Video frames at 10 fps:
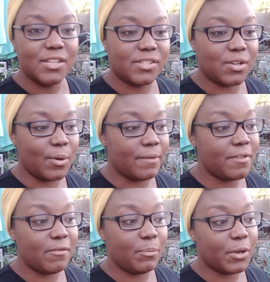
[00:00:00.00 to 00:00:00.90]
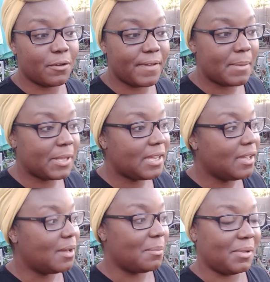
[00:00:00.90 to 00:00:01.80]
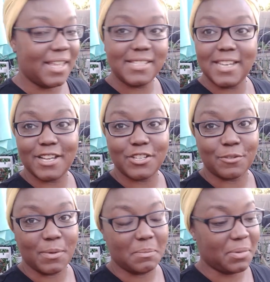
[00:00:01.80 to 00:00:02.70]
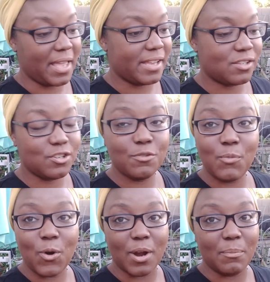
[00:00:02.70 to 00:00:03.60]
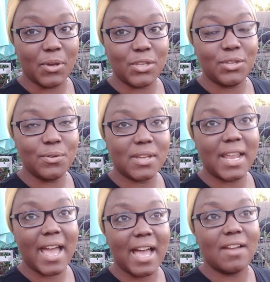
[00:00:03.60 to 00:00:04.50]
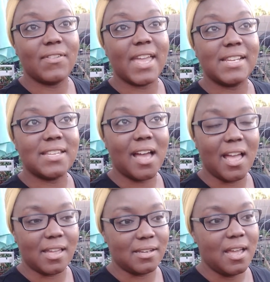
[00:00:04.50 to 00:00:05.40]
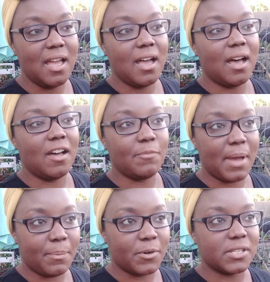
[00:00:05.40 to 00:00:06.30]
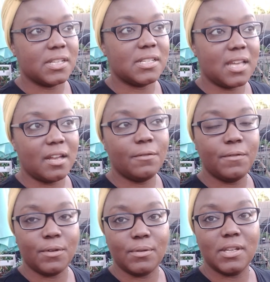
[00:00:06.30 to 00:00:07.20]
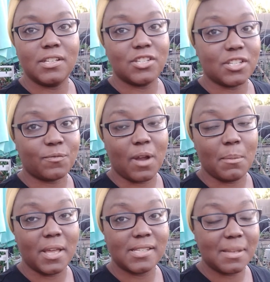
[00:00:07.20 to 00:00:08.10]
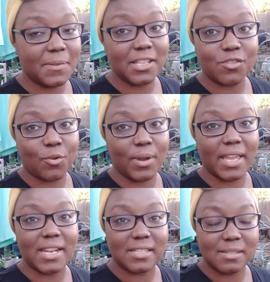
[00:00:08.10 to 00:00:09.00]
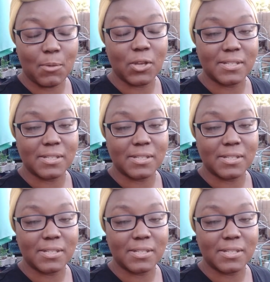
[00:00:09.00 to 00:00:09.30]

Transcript: So if you have a bigger family, plant an extra one, plant two more, but you can have a ton of peppers and a ton of food just from something that's growing in a small